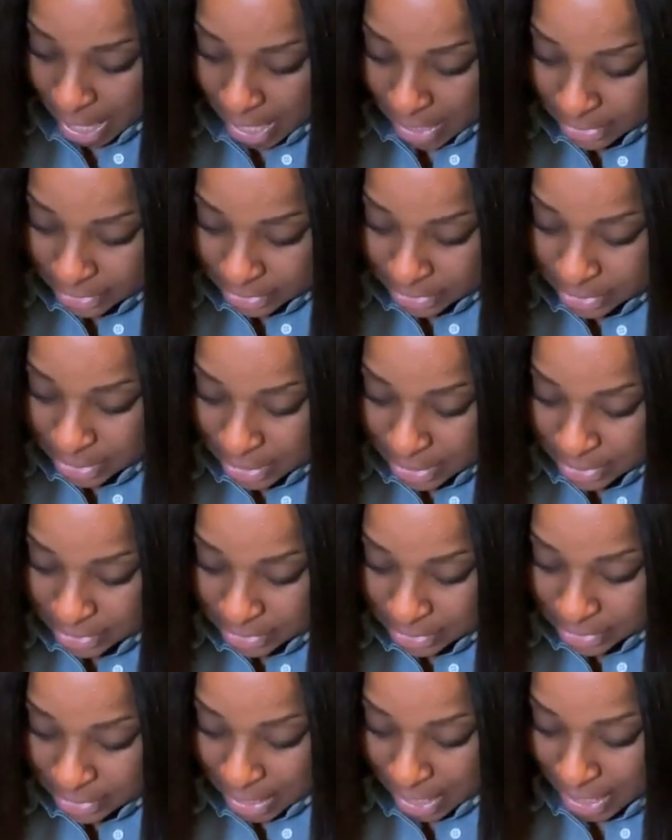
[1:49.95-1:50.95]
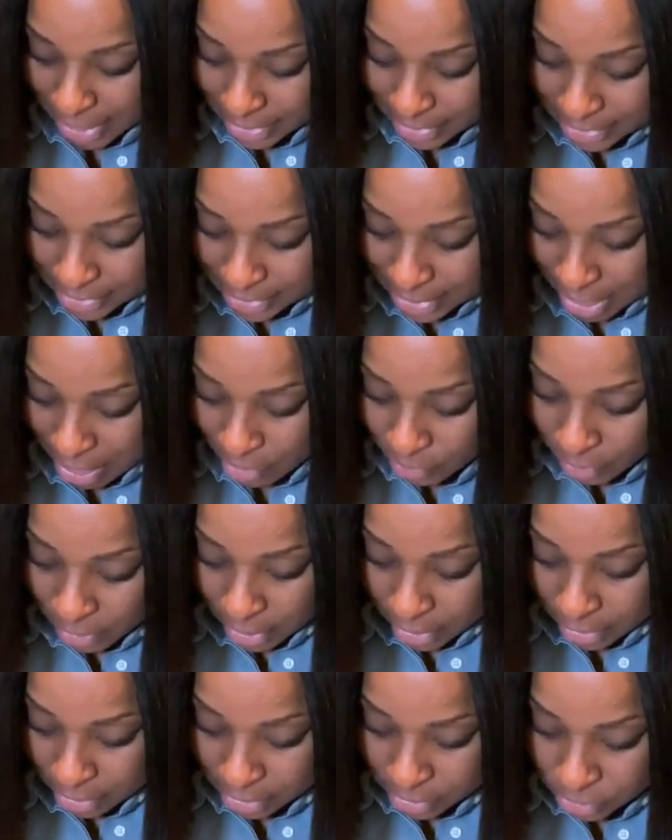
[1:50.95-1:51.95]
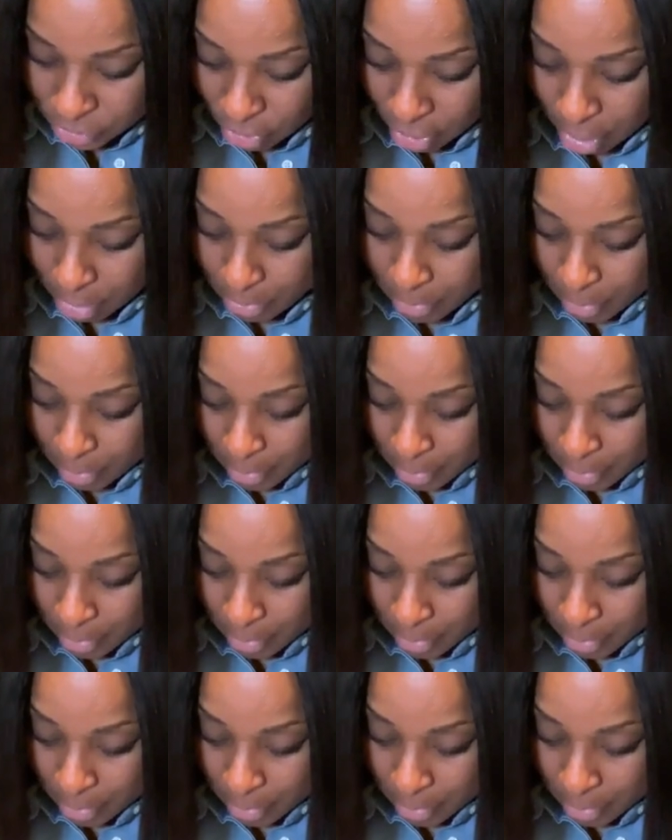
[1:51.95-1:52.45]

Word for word: and does not doubt in his heart,